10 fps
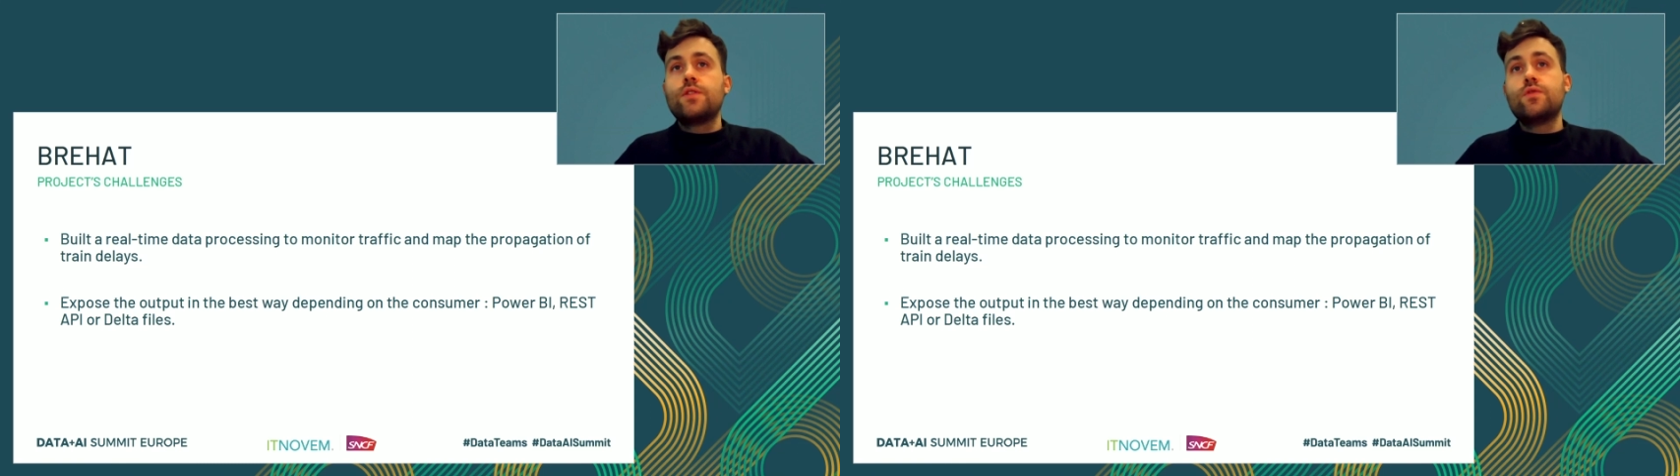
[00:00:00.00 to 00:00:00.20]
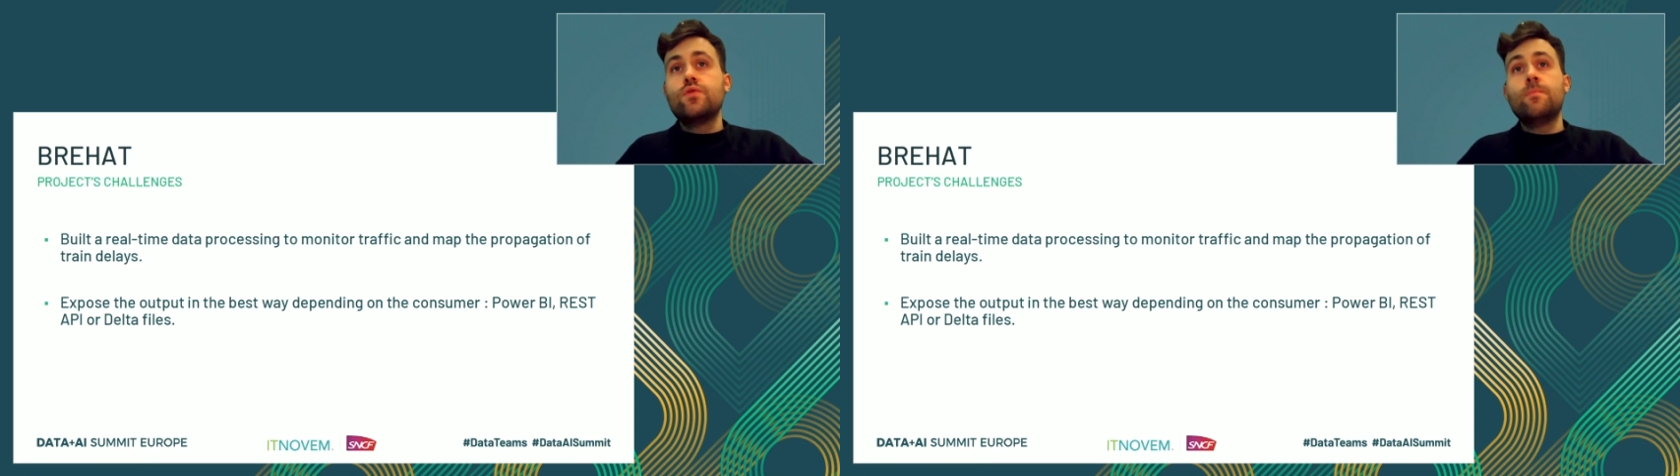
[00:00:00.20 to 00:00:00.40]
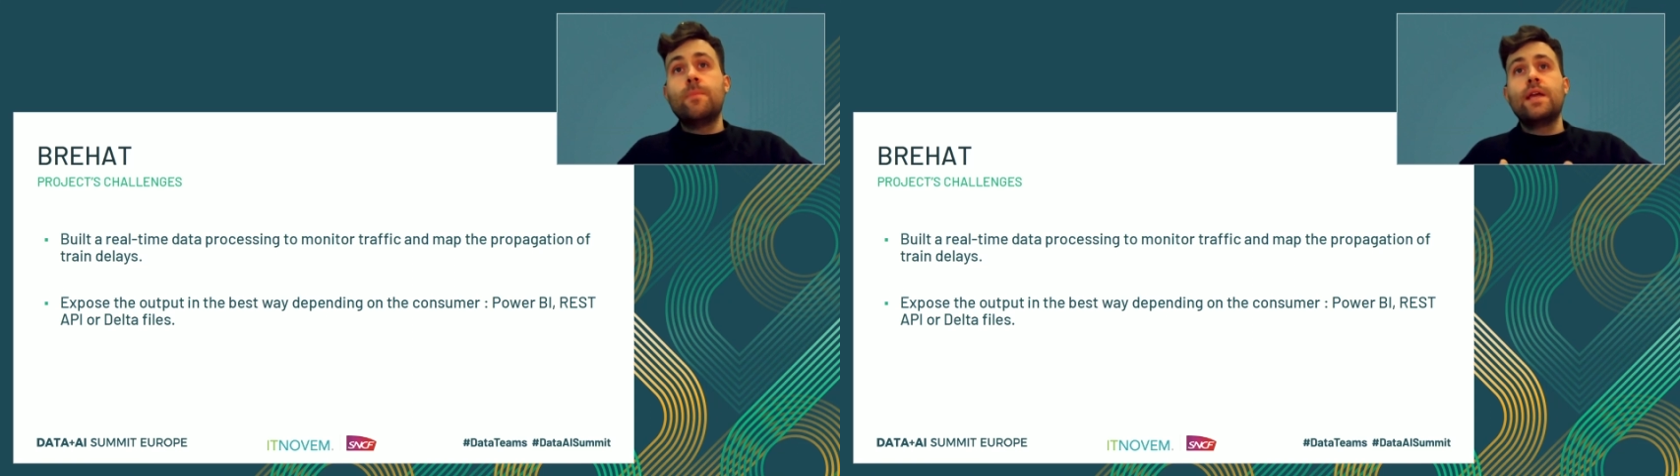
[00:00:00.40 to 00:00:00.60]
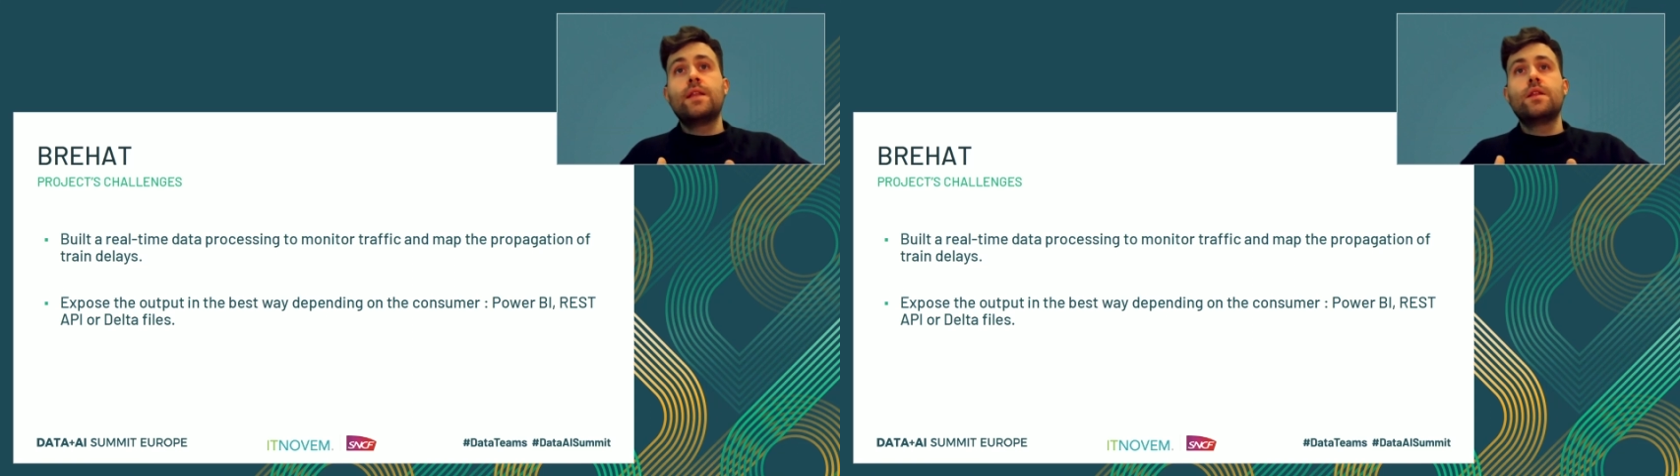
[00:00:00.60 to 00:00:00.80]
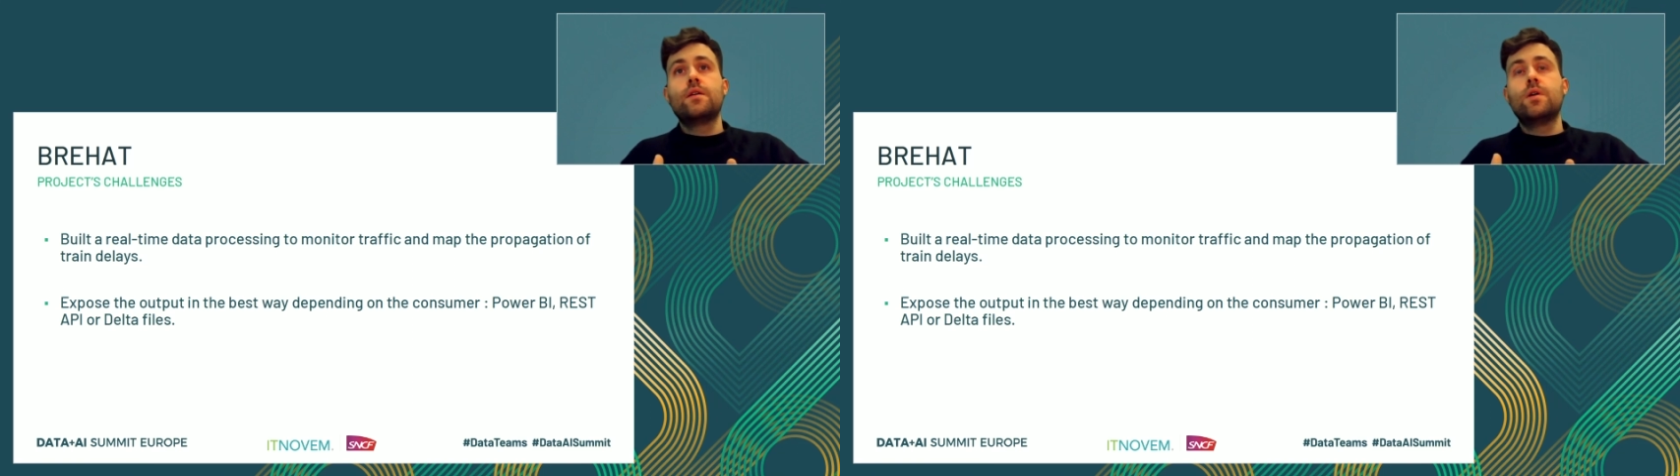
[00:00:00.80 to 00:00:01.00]
two
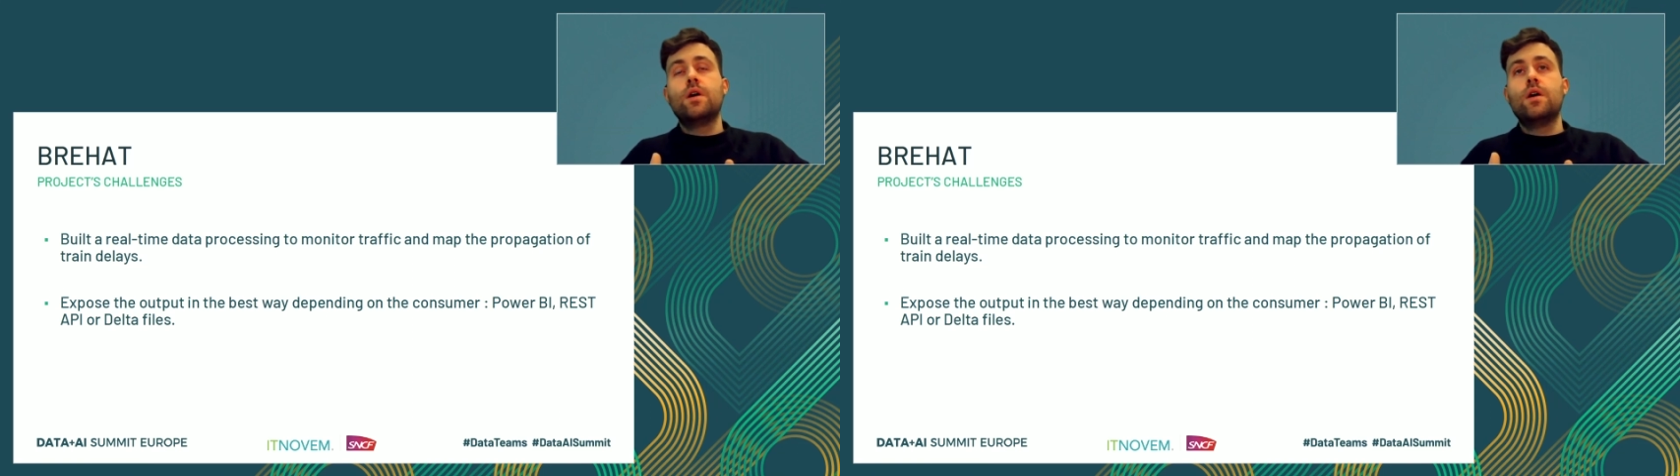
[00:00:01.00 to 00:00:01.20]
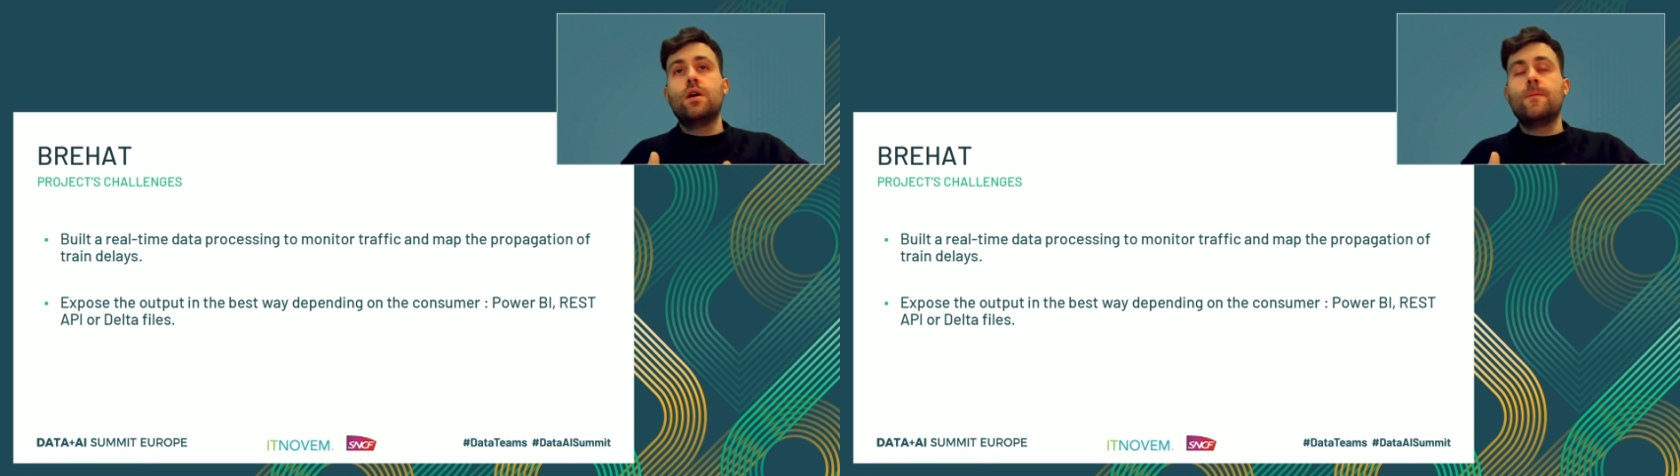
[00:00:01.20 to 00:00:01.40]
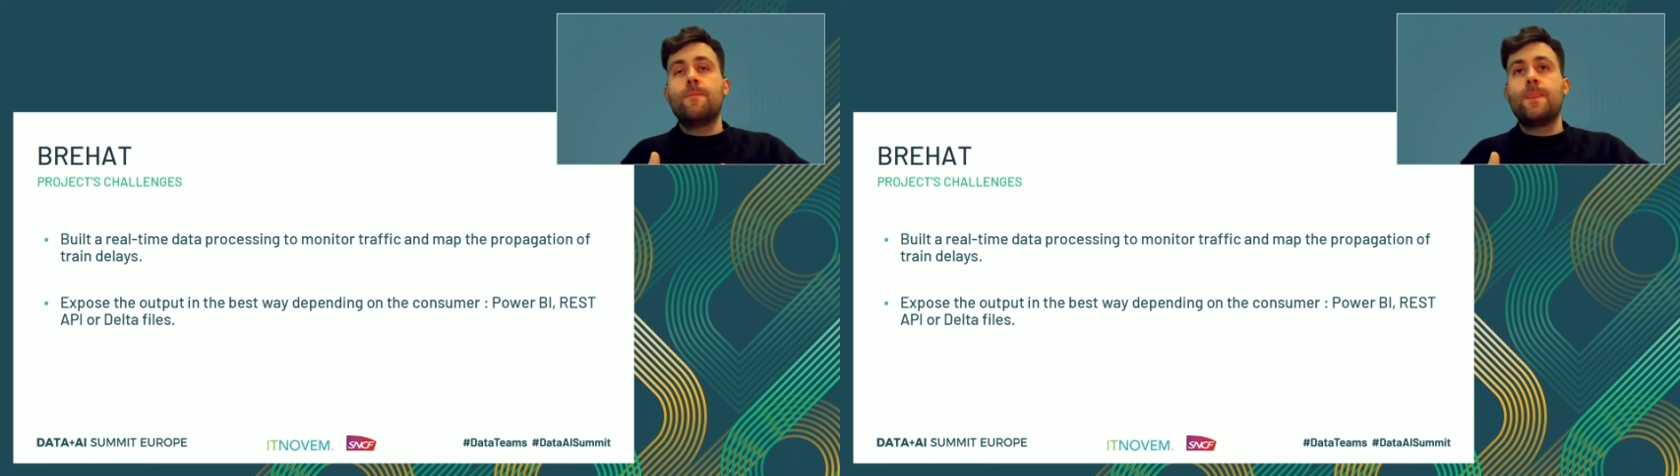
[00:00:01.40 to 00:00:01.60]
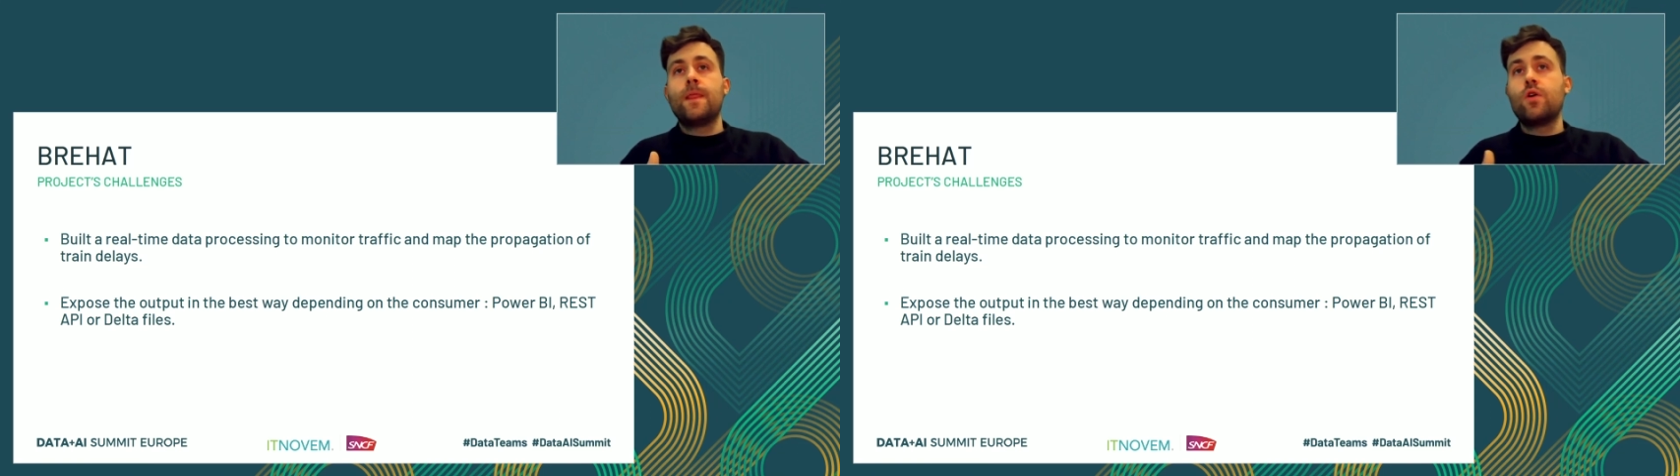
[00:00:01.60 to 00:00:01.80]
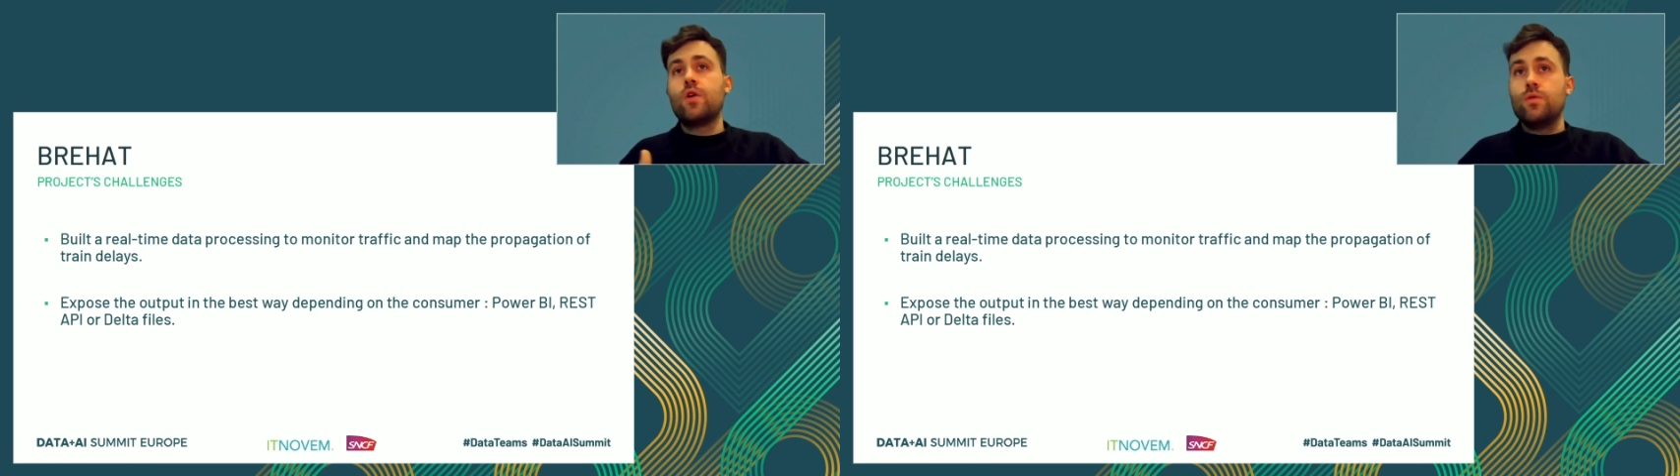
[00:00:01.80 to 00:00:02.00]
main um,
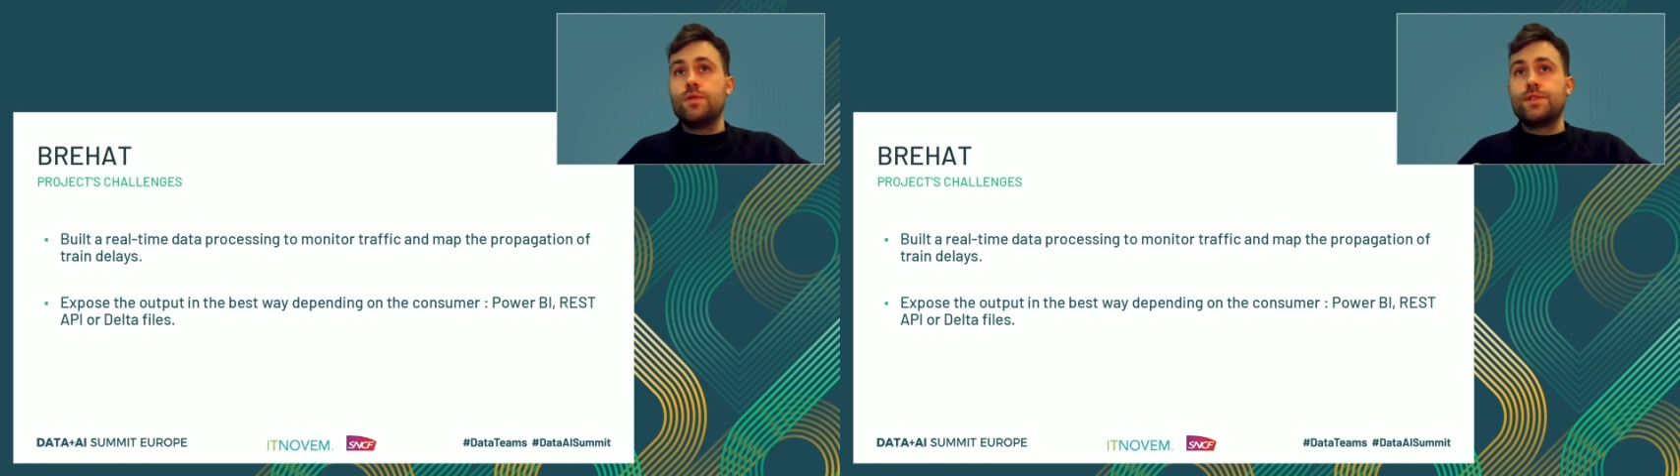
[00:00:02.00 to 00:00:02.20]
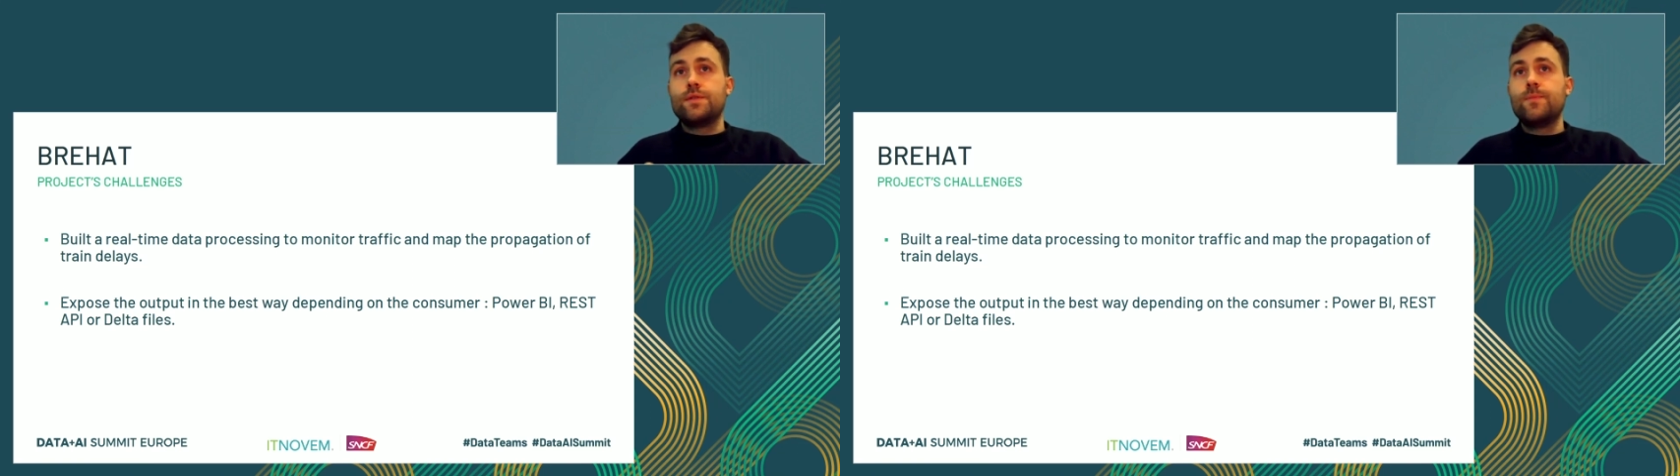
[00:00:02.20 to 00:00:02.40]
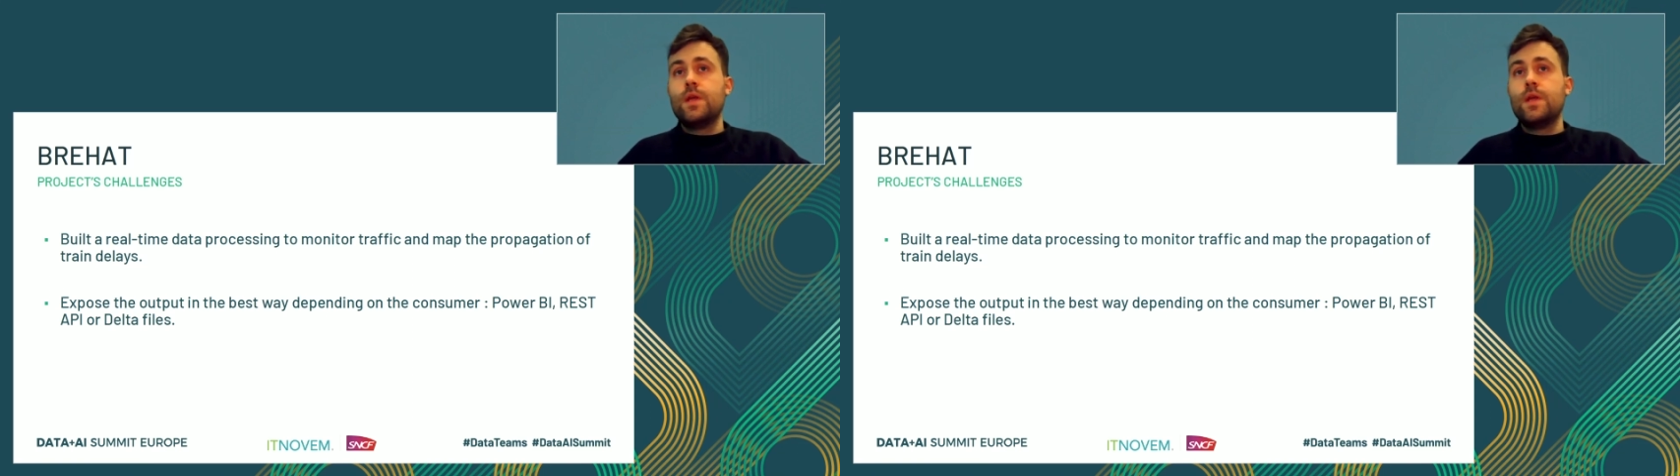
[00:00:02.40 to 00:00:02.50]
goals.